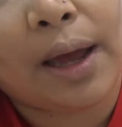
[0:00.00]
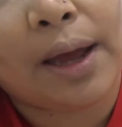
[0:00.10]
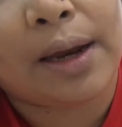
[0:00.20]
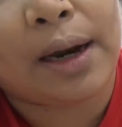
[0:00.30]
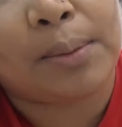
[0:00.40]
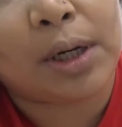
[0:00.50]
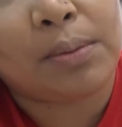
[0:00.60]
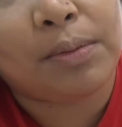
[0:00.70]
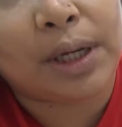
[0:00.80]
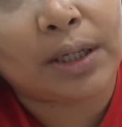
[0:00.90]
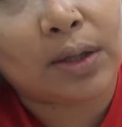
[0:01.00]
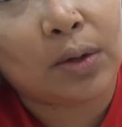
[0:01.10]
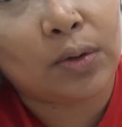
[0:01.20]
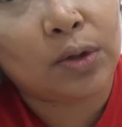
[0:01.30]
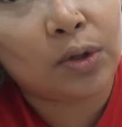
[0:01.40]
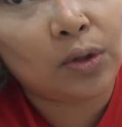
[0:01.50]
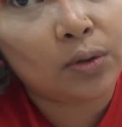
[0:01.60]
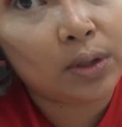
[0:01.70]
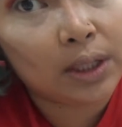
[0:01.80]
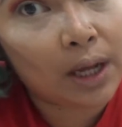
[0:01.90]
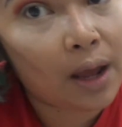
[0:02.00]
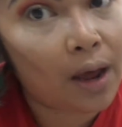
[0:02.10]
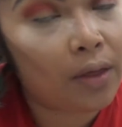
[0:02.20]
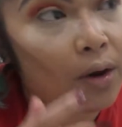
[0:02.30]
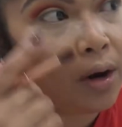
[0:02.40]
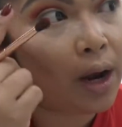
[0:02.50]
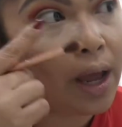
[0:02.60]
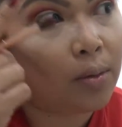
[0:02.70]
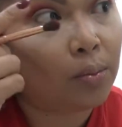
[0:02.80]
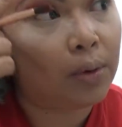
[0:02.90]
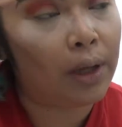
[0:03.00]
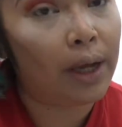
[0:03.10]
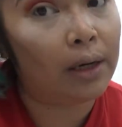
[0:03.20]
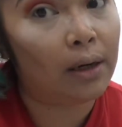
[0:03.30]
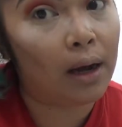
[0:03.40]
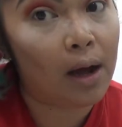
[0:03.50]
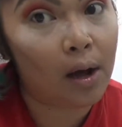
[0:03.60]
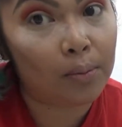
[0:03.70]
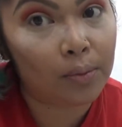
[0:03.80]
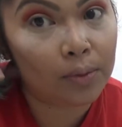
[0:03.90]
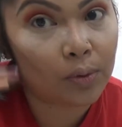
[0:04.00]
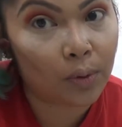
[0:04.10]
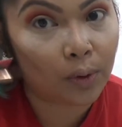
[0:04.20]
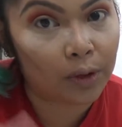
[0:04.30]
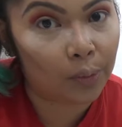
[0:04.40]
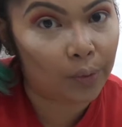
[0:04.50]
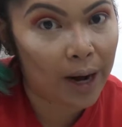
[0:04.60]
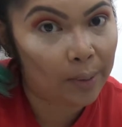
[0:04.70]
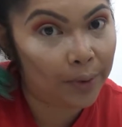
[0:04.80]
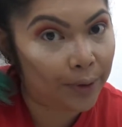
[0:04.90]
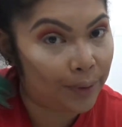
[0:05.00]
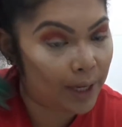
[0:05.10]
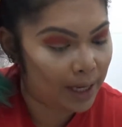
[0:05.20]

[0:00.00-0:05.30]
and I'm gonna mix those two together and blend up toward the brow bone.